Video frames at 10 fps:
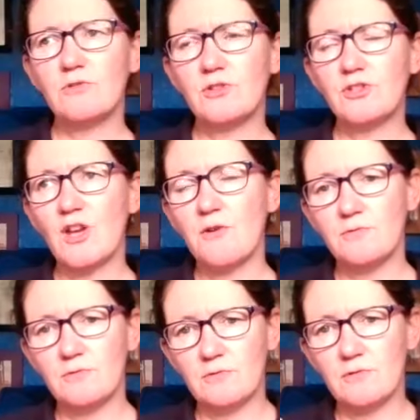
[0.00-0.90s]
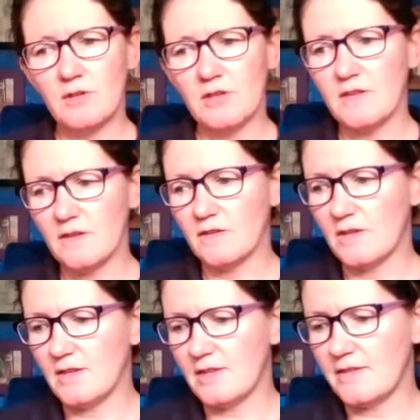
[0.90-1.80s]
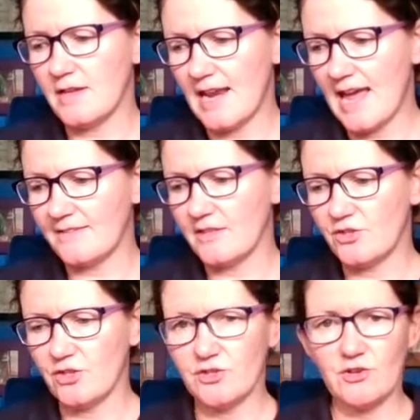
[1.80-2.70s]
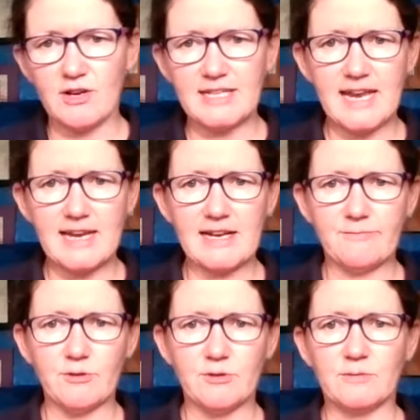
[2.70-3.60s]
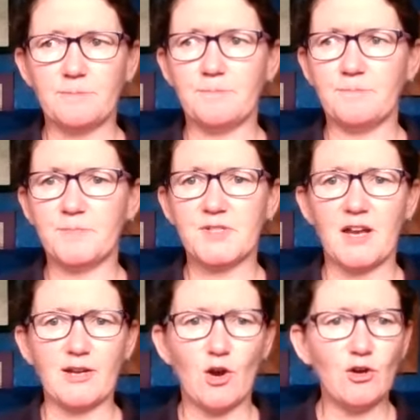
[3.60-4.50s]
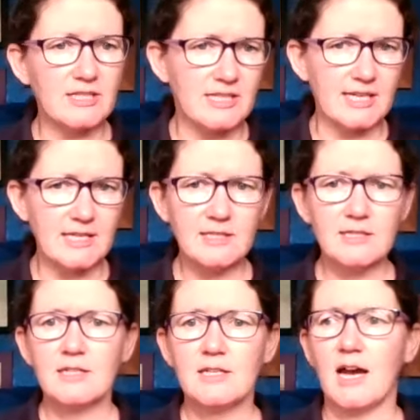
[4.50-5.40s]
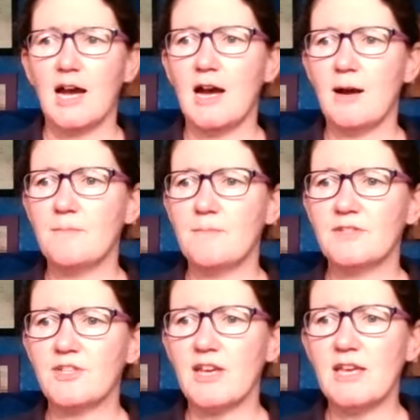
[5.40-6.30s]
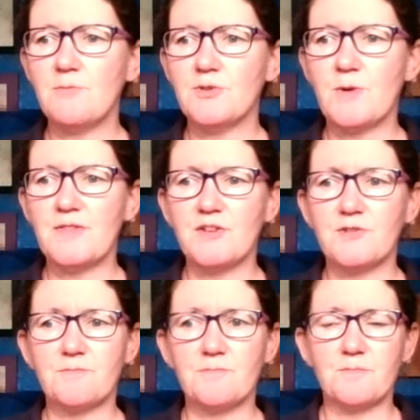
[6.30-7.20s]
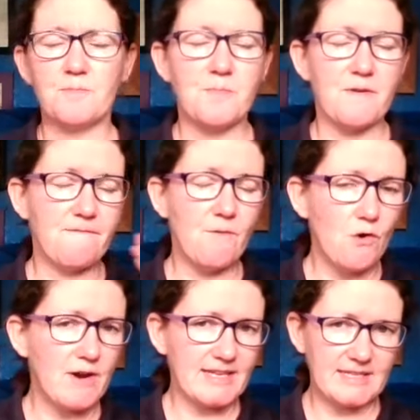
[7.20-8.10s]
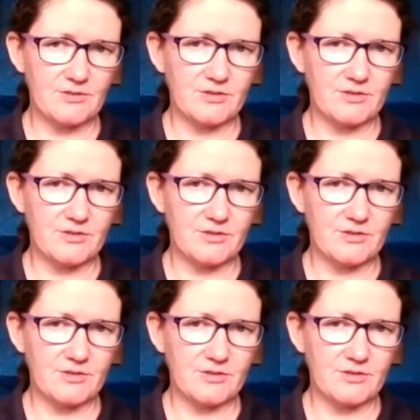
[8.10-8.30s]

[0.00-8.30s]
So the lad that's just got his A-level psychology, so he was with us before he